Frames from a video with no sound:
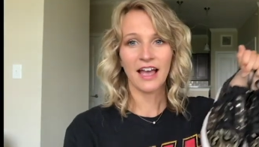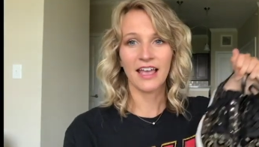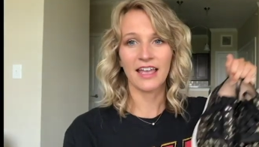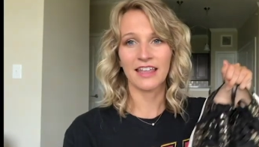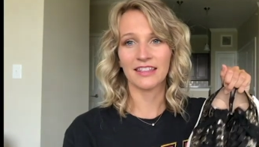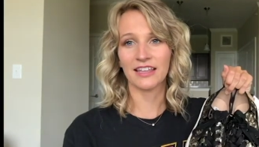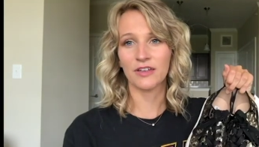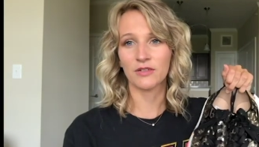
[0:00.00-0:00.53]

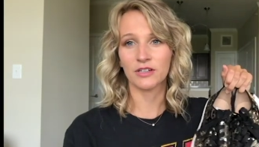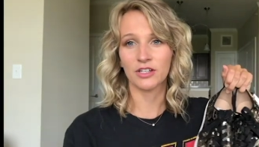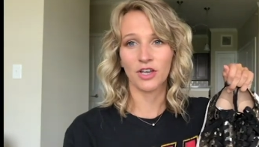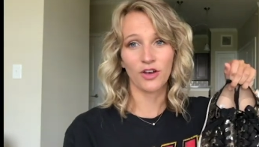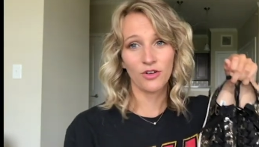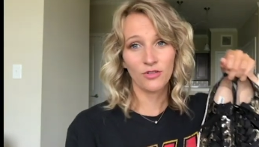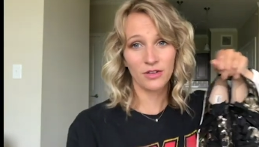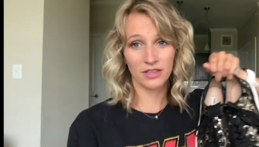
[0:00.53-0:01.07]
and they would
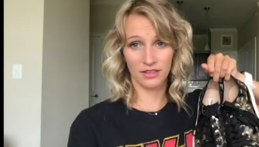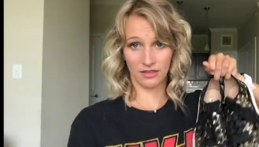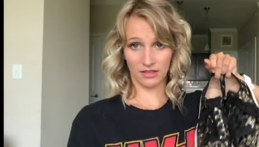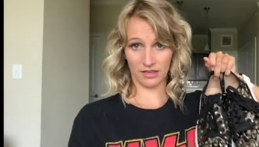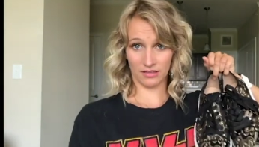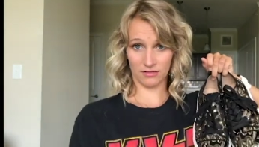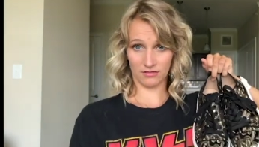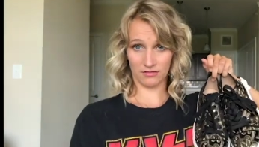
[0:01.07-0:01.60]
go with
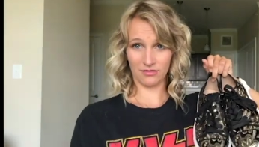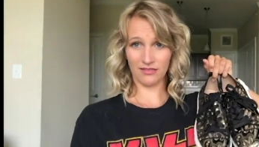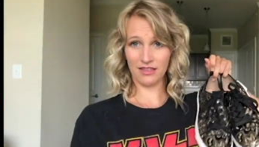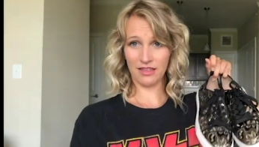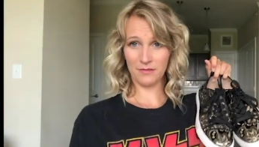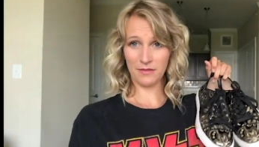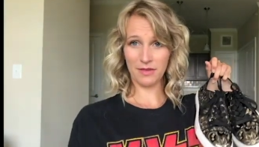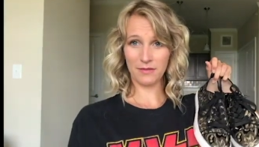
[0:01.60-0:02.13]
like
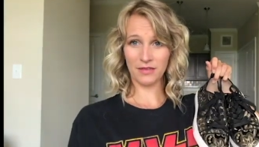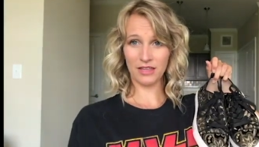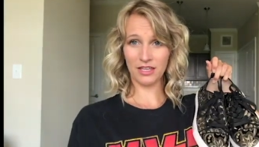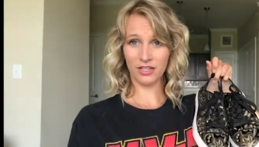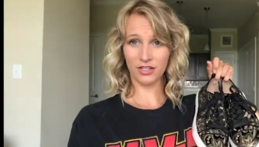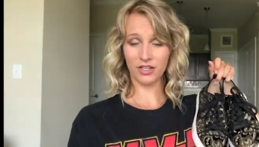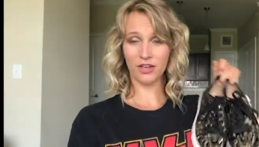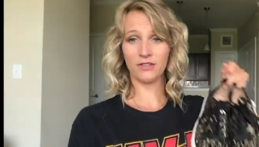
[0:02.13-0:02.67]
maybe they
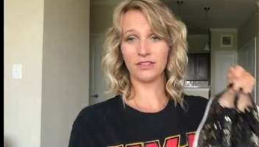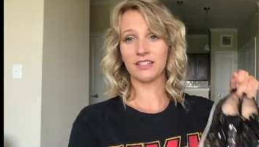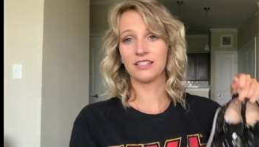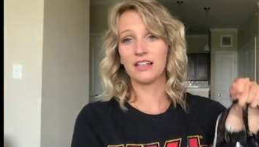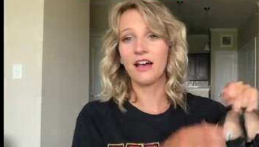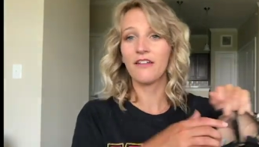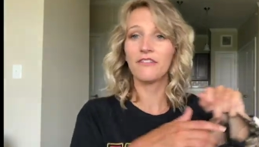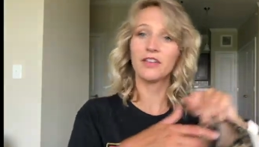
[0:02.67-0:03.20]
could go with this
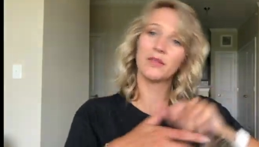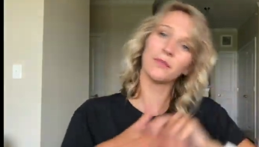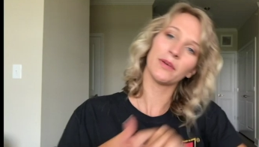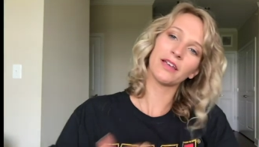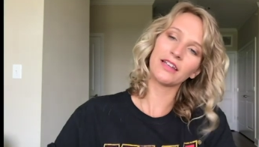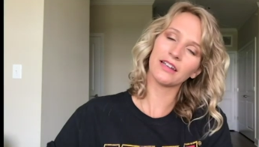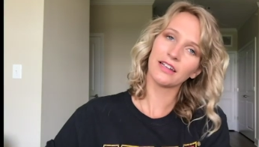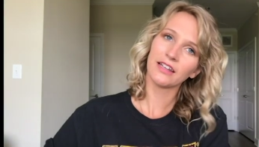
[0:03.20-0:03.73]
outfit
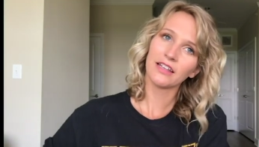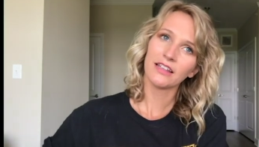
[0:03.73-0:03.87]
but